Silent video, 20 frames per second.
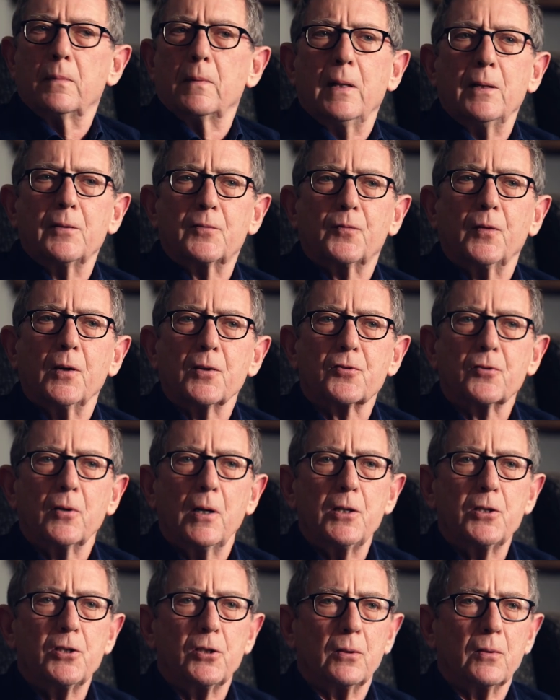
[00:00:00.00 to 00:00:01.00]
its
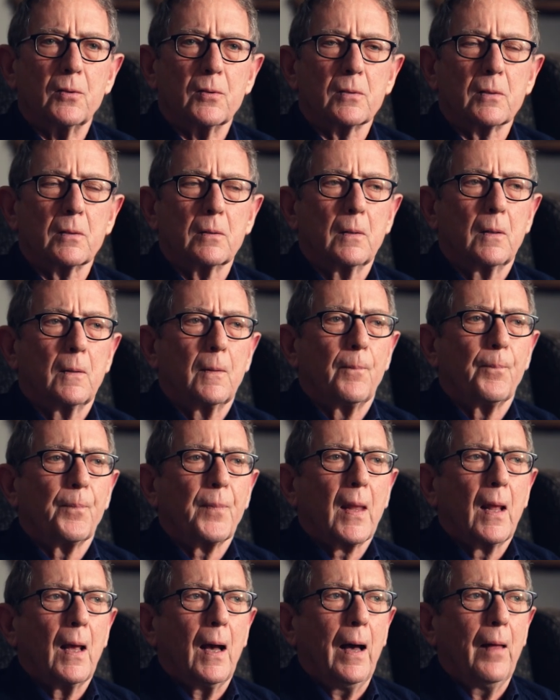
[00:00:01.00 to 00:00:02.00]
frustrations.
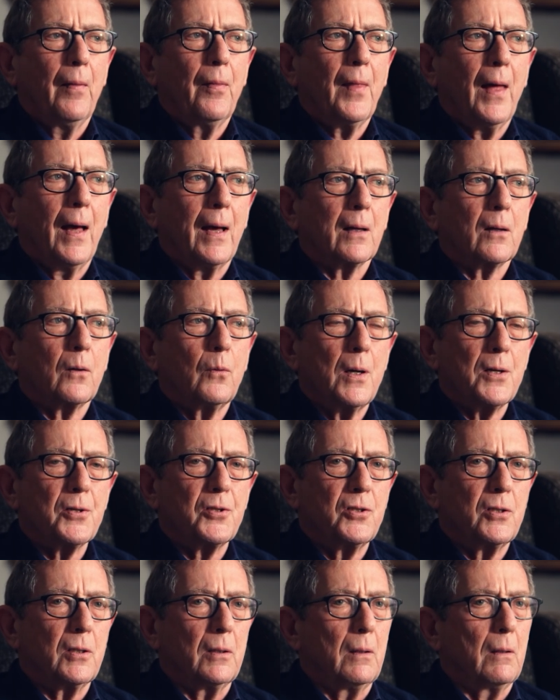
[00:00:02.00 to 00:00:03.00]
And that
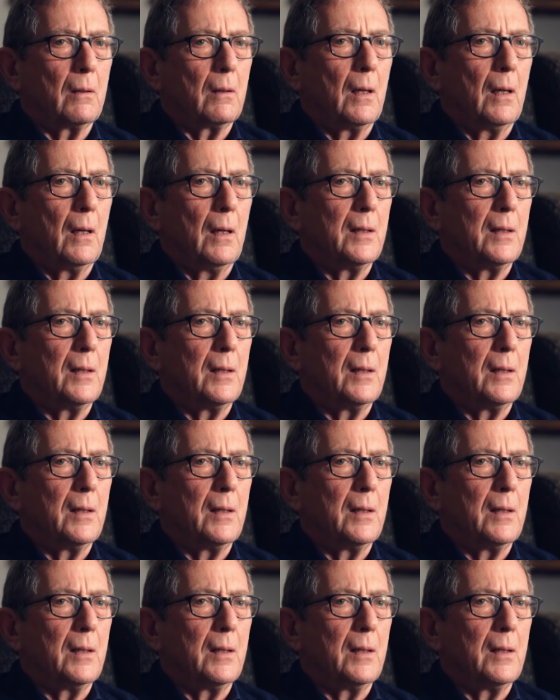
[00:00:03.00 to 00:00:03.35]
question